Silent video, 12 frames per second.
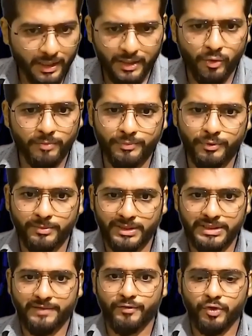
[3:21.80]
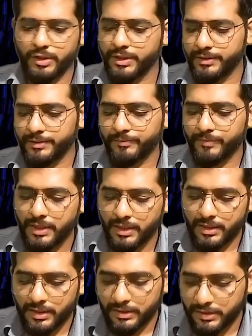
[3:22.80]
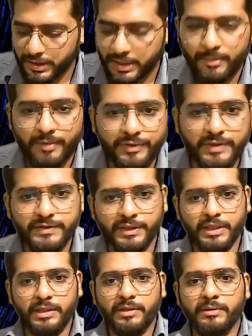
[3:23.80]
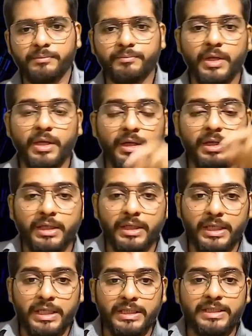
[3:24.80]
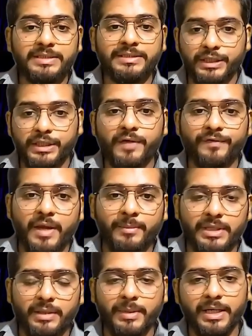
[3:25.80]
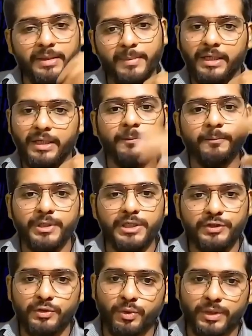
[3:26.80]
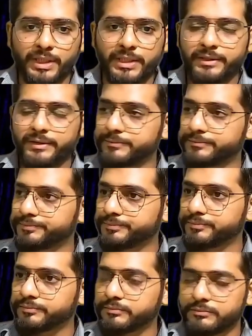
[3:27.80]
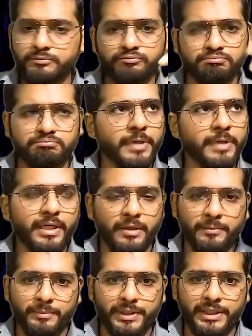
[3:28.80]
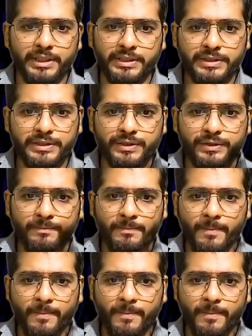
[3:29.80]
I hope you must have heard the name of the city. In the city of Ahmedabad, my company is located. Big company it is.